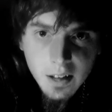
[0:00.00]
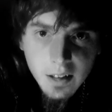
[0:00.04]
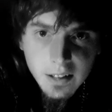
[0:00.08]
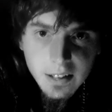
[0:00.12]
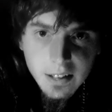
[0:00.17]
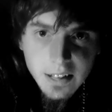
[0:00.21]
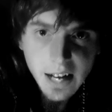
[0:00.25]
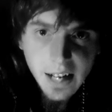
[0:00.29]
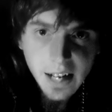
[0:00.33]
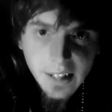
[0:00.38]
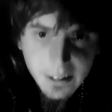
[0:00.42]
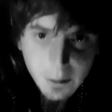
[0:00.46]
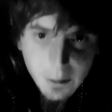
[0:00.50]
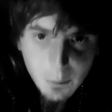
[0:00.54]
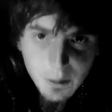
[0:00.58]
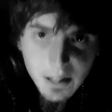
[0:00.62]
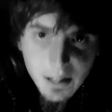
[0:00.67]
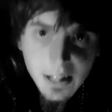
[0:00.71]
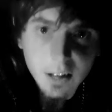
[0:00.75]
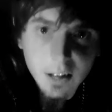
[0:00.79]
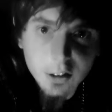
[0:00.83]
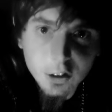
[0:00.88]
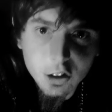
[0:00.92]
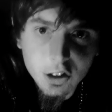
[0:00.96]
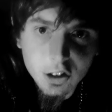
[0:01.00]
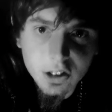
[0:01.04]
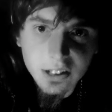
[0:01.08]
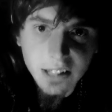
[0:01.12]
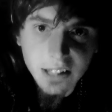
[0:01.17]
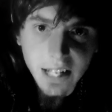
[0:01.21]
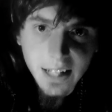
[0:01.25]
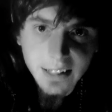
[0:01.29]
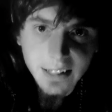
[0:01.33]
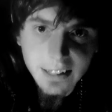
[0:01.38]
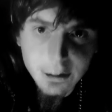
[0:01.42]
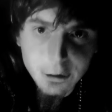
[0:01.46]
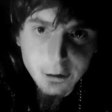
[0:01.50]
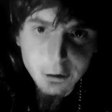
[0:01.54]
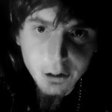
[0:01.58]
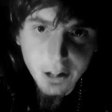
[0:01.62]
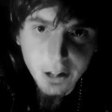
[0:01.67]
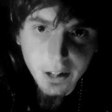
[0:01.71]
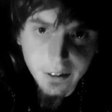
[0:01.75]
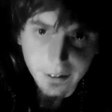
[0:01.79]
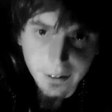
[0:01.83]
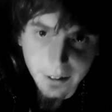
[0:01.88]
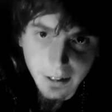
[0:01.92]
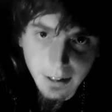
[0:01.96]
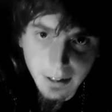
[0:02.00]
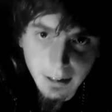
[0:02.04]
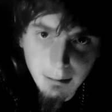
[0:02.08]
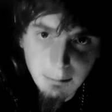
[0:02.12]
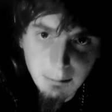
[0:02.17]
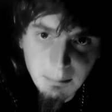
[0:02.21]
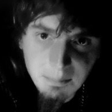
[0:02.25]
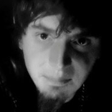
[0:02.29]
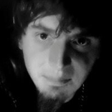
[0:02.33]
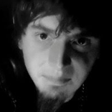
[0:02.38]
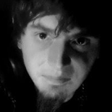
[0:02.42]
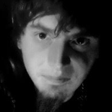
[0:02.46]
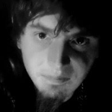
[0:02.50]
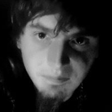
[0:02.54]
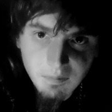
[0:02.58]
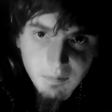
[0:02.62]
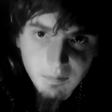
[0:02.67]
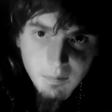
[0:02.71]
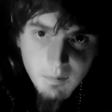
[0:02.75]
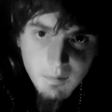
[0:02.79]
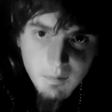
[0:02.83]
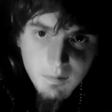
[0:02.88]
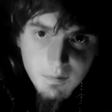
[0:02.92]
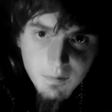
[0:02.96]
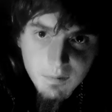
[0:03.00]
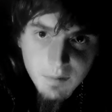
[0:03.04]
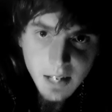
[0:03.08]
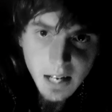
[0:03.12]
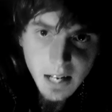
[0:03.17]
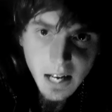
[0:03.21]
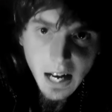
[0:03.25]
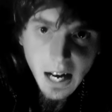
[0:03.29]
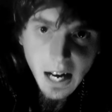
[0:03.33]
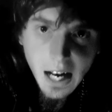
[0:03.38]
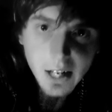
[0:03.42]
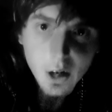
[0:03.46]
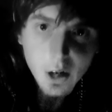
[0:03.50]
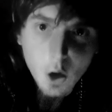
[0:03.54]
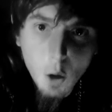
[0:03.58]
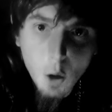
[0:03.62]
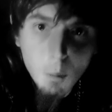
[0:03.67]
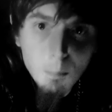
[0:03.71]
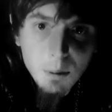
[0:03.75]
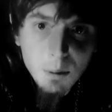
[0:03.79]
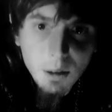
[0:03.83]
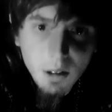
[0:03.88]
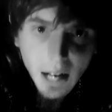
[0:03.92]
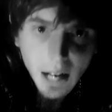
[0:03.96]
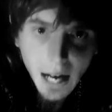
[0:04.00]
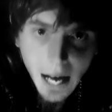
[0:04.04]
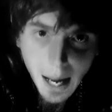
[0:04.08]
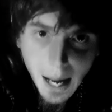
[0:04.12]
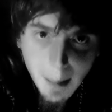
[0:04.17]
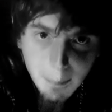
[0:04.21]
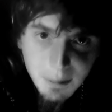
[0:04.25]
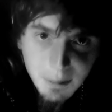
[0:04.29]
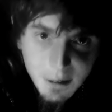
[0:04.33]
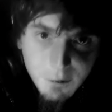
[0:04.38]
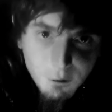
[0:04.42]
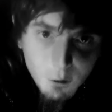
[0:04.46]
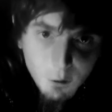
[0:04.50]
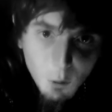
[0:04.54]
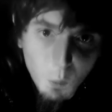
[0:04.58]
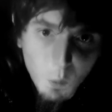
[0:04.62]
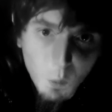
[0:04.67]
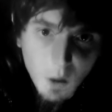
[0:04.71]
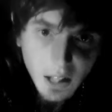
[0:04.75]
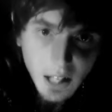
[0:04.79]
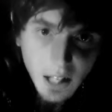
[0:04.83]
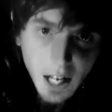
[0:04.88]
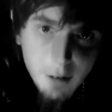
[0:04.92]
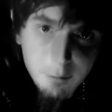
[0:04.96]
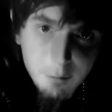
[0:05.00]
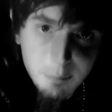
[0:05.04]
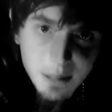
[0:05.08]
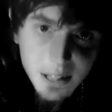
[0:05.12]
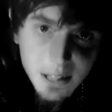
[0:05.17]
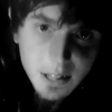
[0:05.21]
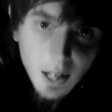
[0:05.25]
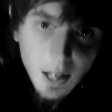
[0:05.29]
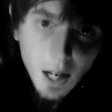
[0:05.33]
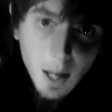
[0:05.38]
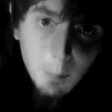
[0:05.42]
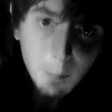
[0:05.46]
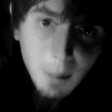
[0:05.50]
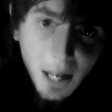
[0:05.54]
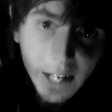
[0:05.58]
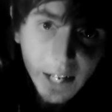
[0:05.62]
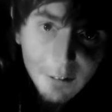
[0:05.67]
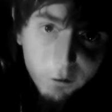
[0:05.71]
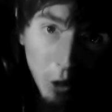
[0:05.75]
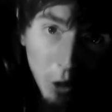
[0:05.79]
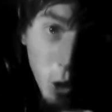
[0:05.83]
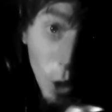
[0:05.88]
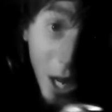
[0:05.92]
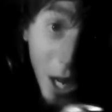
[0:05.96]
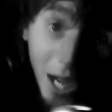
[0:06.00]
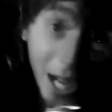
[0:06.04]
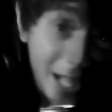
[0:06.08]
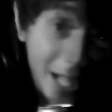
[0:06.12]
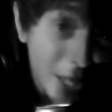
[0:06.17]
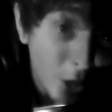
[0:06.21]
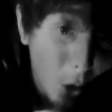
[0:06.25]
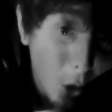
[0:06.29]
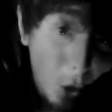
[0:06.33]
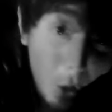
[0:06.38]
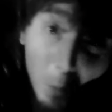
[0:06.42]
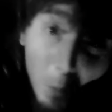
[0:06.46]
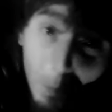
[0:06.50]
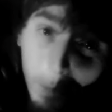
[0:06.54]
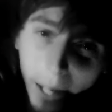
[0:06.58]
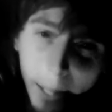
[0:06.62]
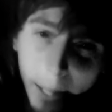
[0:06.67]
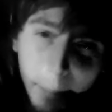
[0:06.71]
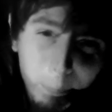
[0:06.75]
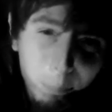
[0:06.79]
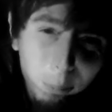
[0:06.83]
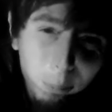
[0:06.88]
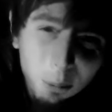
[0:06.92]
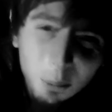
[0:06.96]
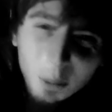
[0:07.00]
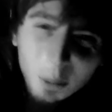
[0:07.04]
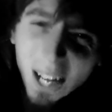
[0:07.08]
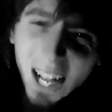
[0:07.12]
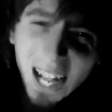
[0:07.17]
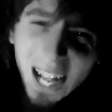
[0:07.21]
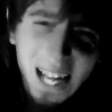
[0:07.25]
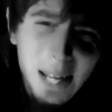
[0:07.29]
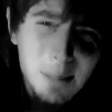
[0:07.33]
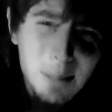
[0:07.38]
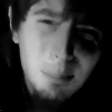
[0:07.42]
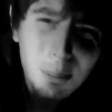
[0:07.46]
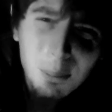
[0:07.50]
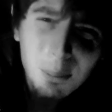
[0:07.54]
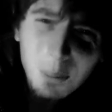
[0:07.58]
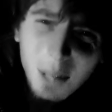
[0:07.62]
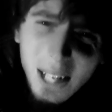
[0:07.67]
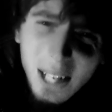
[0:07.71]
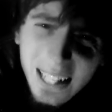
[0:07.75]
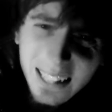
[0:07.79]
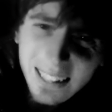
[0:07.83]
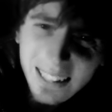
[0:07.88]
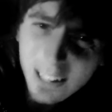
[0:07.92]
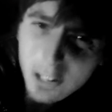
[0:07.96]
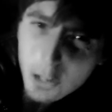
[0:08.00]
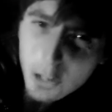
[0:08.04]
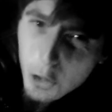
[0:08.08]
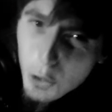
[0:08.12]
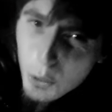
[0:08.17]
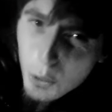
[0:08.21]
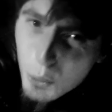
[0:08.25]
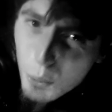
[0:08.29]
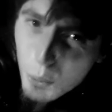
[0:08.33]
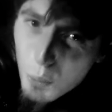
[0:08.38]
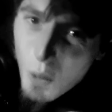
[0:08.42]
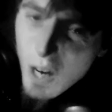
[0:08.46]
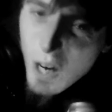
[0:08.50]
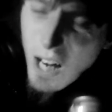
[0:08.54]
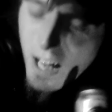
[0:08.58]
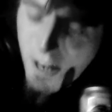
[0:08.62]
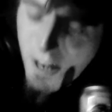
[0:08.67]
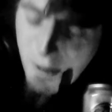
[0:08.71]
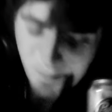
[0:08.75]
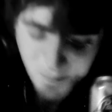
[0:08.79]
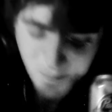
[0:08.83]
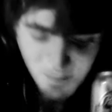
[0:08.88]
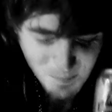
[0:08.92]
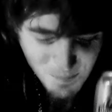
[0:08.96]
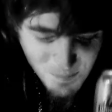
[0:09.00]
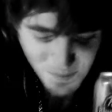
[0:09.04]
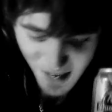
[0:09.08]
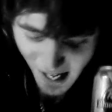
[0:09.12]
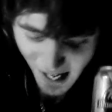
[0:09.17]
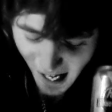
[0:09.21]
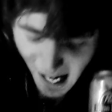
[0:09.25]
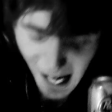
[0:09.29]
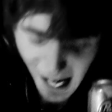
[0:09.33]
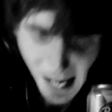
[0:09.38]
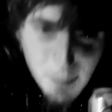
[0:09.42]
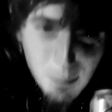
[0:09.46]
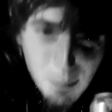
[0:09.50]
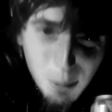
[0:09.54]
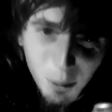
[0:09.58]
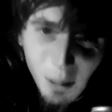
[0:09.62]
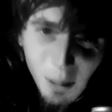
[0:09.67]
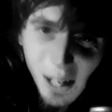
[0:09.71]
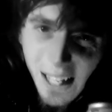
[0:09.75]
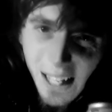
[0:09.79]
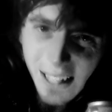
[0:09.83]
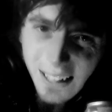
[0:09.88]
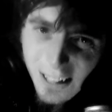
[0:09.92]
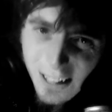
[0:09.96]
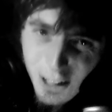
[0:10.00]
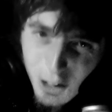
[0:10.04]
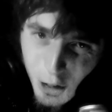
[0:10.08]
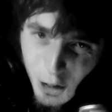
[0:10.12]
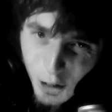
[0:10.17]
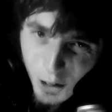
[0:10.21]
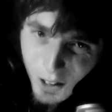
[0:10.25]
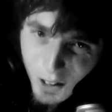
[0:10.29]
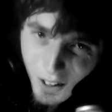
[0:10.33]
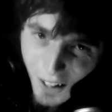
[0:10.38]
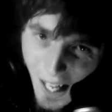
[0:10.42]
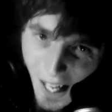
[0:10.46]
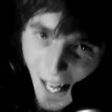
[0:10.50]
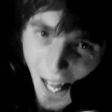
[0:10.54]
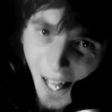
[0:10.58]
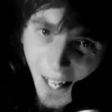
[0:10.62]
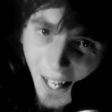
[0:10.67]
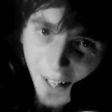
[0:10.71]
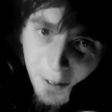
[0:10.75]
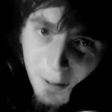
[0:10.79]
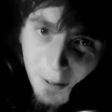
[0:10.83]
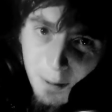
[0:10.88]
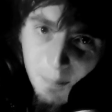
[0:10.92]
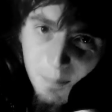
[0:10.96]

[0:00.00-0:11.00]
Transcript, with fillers: Now that we understand each other. I hope you're happy for what I've become. I ho- I hope I'm pr- I pray that you I pray that you're glad